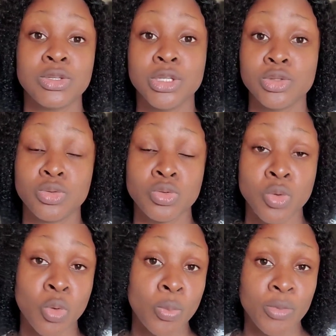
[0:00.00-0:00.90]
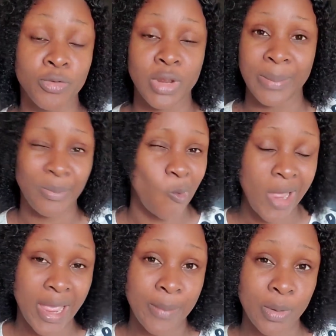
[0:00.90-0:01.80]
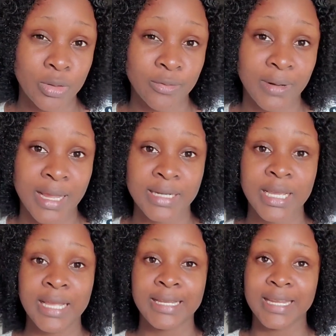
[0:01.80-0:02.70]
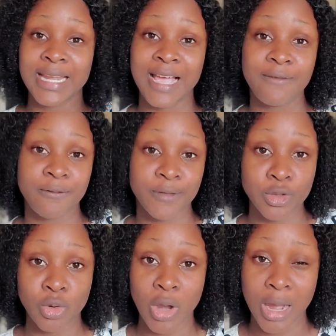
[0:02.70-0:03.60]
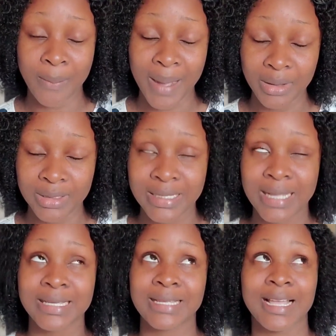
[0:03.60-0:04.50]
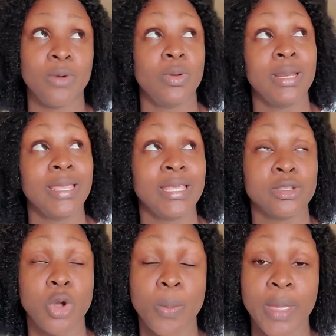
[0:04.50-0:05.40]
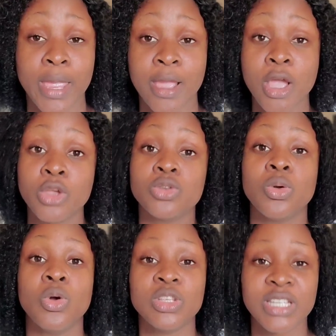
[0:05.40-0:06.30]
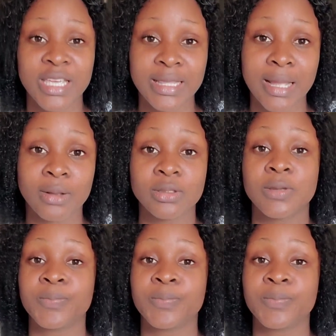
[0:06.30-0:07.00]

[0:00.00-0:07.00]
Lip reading: you need to know before you acquire a plot of land. Then I have a video about that and I will link it up here. So go check it out.